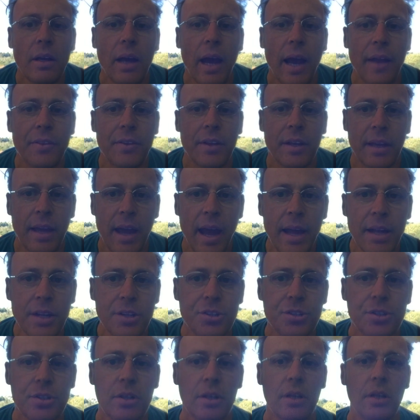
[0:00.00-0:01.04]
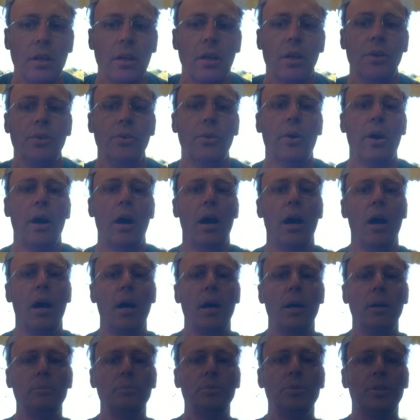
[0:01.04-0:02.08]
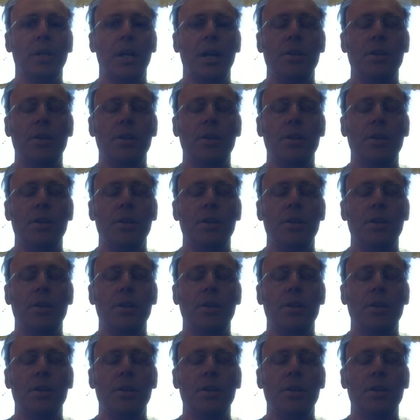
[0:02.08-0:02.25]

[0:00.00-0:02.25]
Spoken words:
At the catch, your arms